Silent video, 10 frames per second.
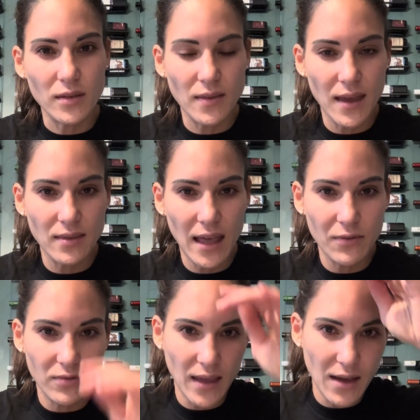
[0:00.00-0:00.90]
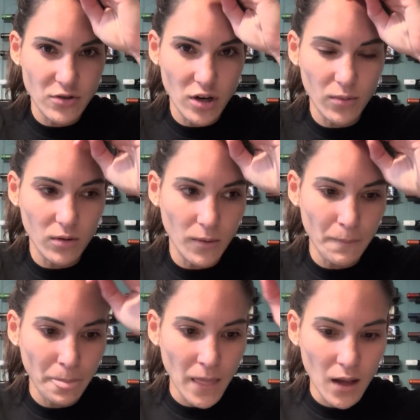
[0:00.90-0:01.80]
that they have trouble
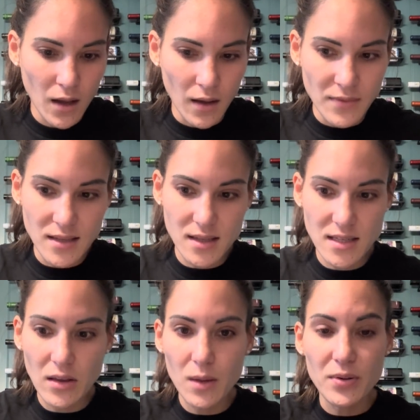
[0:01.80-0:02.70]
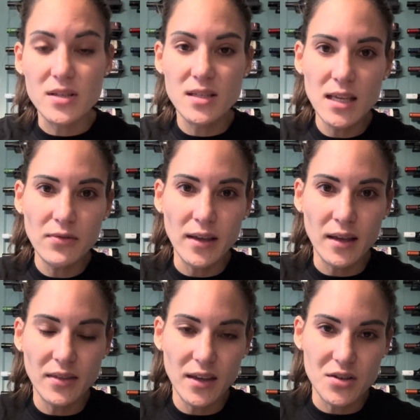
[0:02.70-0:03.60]
necessarily
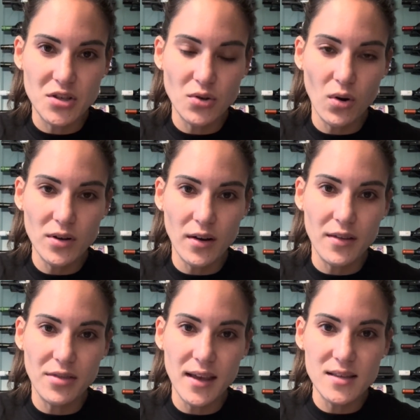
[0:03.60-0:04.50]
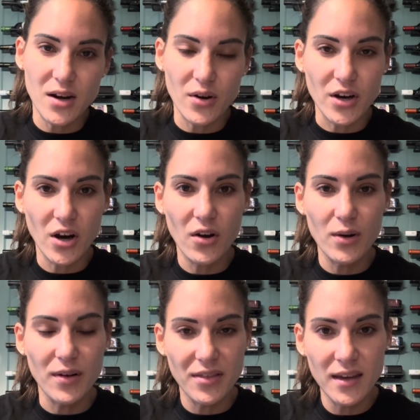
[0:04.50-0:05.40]
perceiving the extraordinary things that are
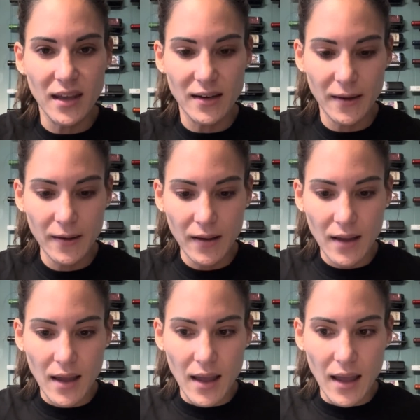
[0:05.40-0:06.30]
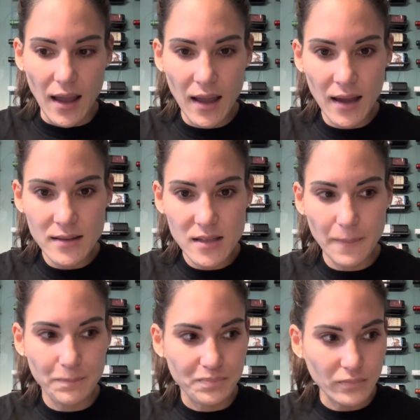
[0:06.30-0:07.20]
occurring within it. And
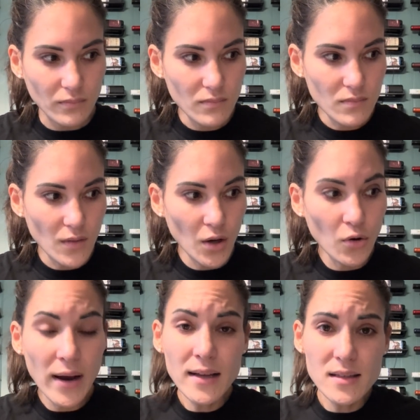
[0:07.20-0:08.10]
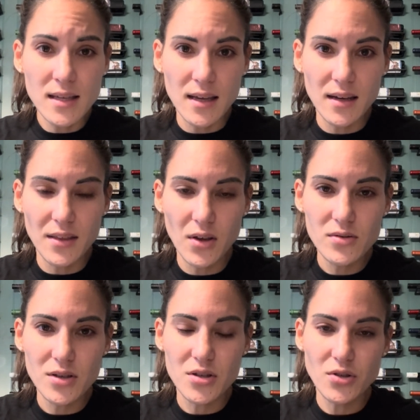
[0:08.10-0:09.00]
granted,
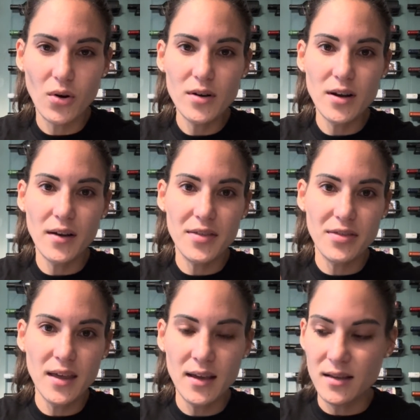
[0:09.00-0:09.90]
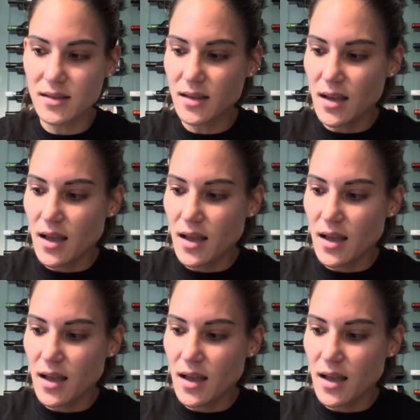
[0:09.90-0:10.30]
those extraordinary things